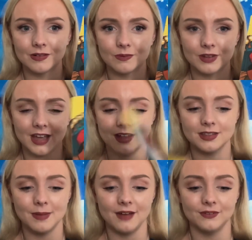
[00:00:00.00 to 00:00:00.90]
without
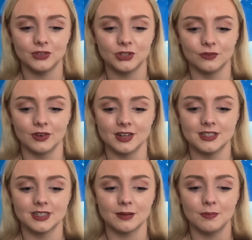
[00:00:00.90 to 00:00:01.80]
them having to
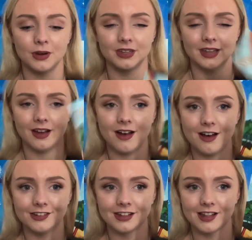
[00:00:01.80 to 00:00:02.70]
risk putting their heart
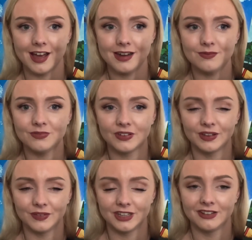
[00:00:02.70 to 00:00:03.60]
on the line for
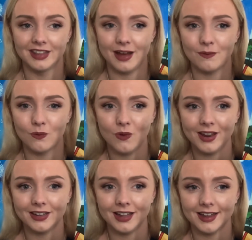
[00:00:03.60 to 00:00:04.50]
giving you that
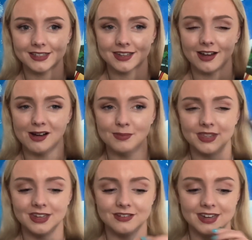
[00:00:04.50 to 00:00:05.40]
one last cup
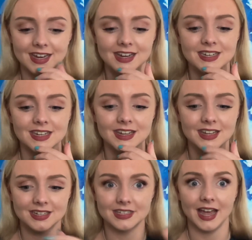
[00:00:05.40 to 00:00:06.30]
that you need
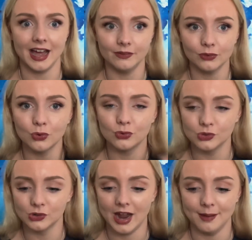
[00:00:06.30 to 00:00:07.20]
to have all
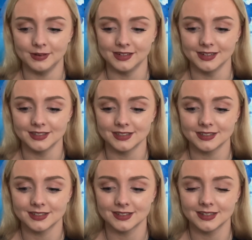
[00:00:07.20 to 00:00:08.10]
your happiness.
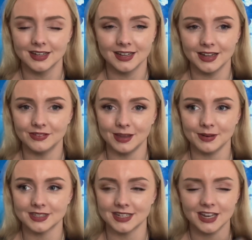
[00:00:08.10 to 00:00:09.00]
If that
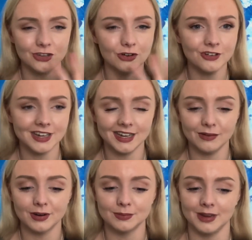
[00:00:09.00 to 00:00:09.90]
makes sense. And you don't need
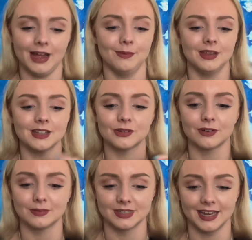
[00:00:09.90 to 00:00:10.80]
anyone to be happy, that's not
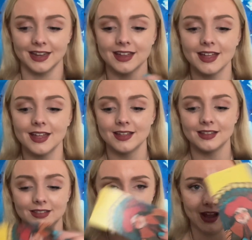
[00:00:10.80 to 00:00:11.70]
what I'm saying.
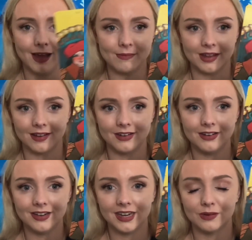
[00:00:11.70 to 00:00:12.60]
You're happy, you
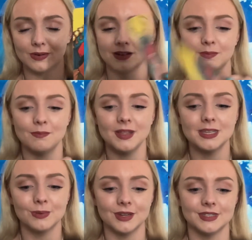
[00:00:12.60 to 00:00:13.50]
don't need anyone. But this
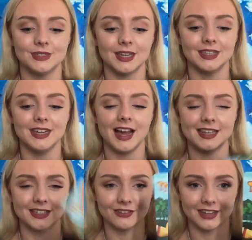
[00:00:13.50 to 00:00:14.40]
person's like the
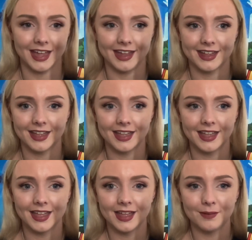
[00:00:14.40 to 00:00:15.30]
icing on the cake.
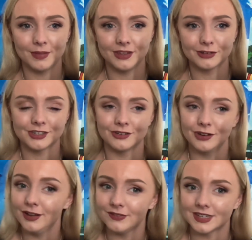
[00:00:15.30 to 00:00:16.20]
But they're also
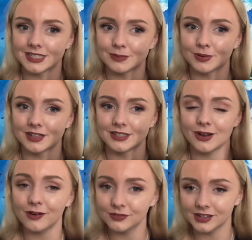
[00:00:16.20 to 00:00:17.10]
nervous because
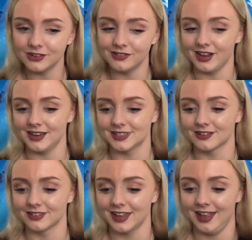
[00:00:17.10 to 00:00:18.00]
offering you the icing
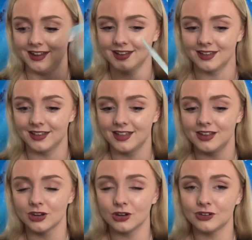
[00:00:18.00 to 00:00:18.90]
on the cake
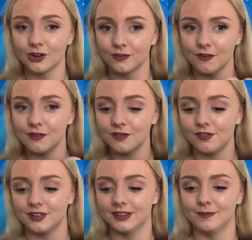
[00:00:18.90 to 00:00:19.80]
could go wrong for
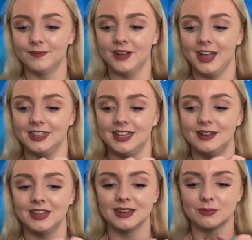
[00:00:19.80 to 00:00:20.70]
them and then
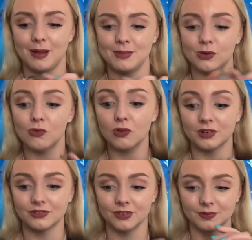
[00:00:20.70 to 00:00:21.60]
things might be awkward
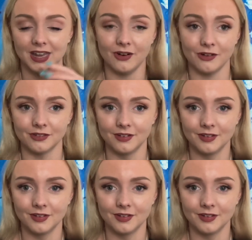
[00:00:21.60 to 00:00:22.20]
from then on.